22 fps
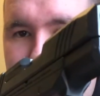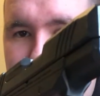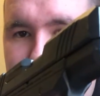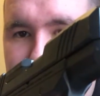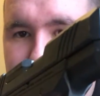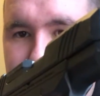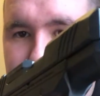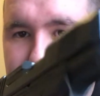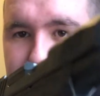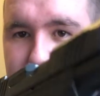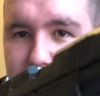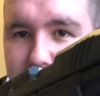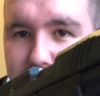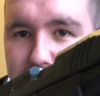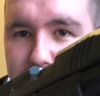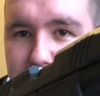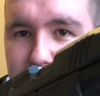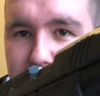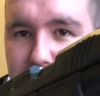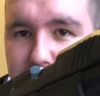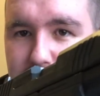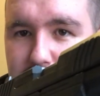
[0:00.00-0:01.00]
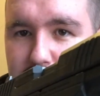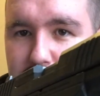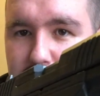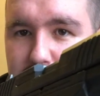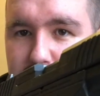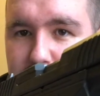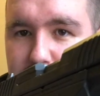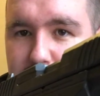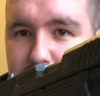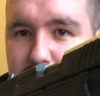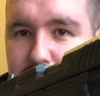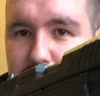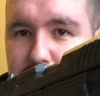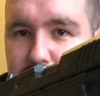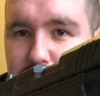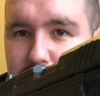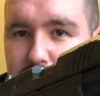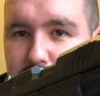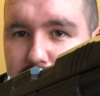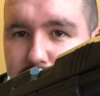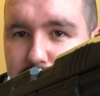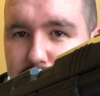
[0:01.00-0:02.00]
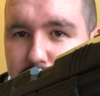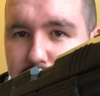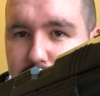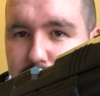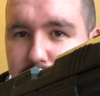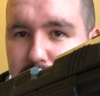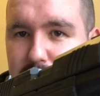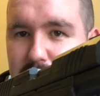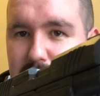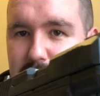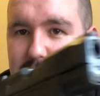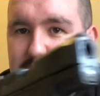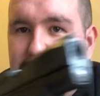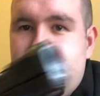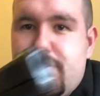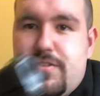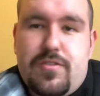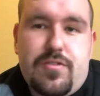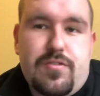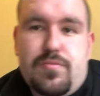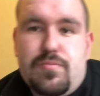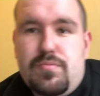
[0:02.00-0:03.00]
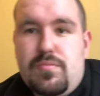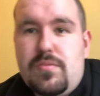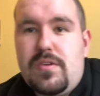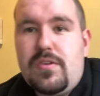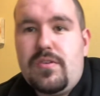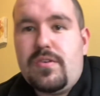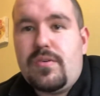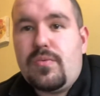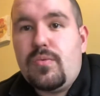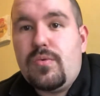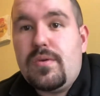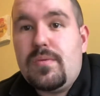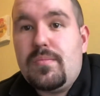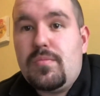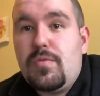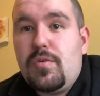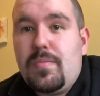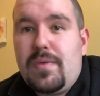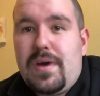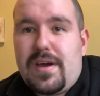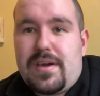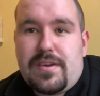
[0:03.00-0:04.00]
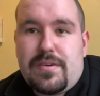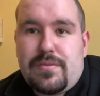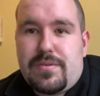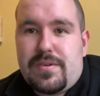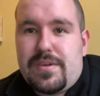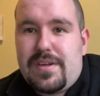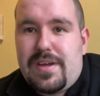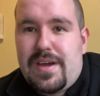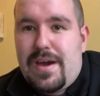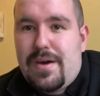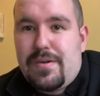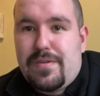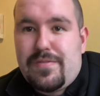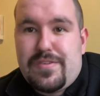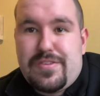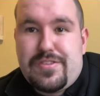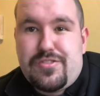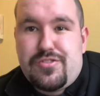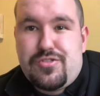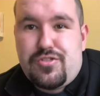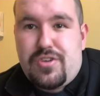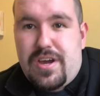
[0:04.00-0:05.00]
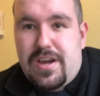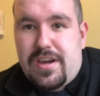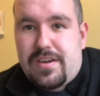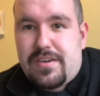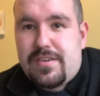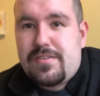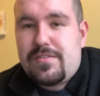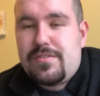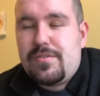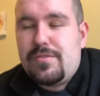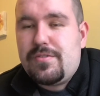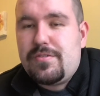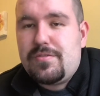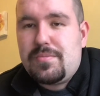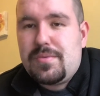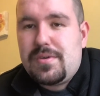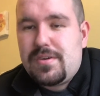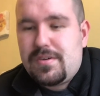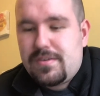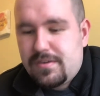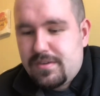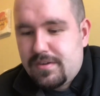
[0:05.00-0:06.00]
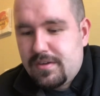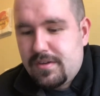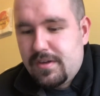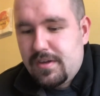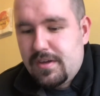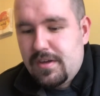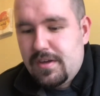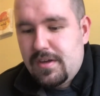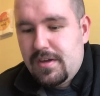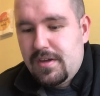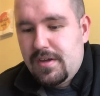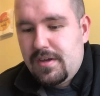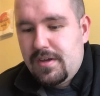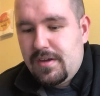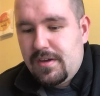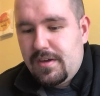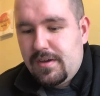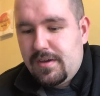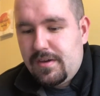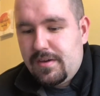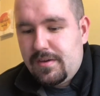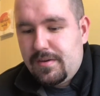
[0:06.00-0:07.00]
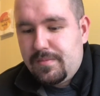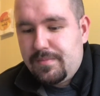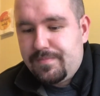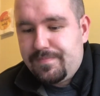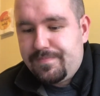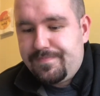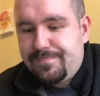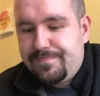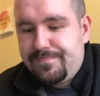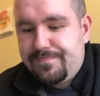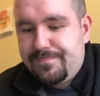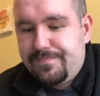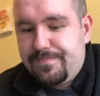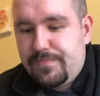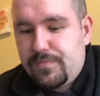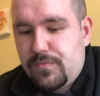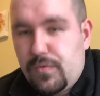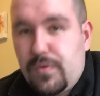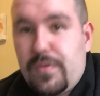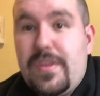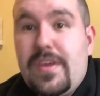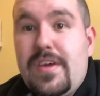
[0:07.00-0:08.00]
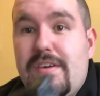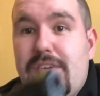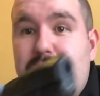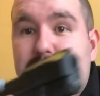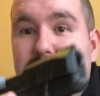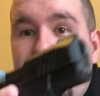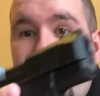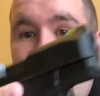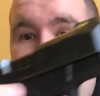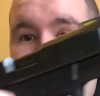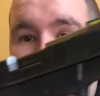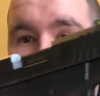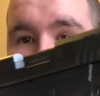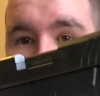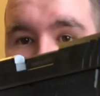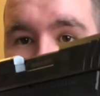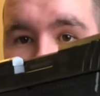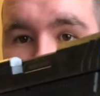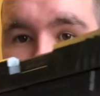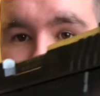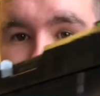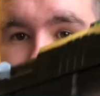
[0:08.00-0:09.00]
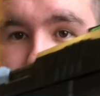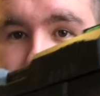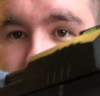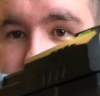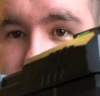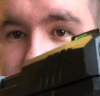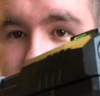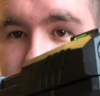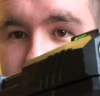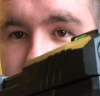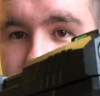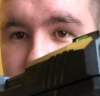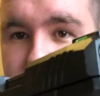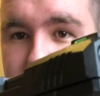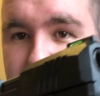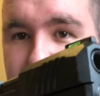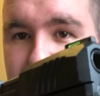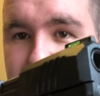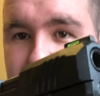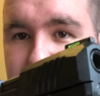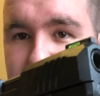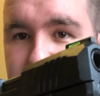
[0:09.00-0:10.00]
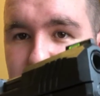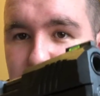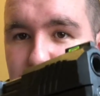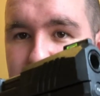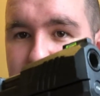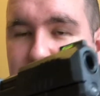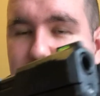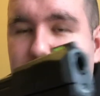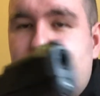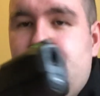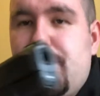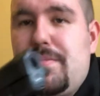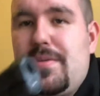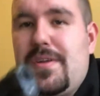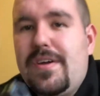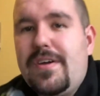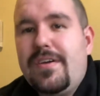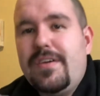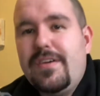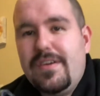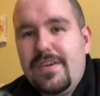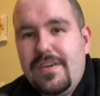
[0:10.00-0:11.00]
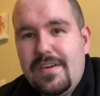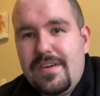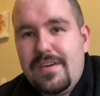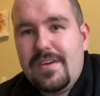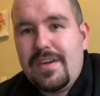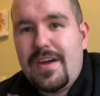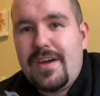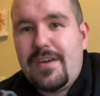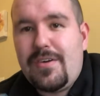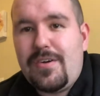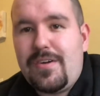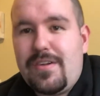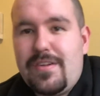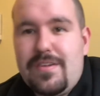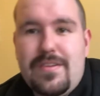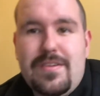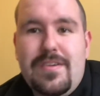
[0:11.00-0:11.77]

laterally and pull back, it just literally wouldn't pull back. It would get out of its track, so to speak. Um, well this, as you can see, has no lateral play at all.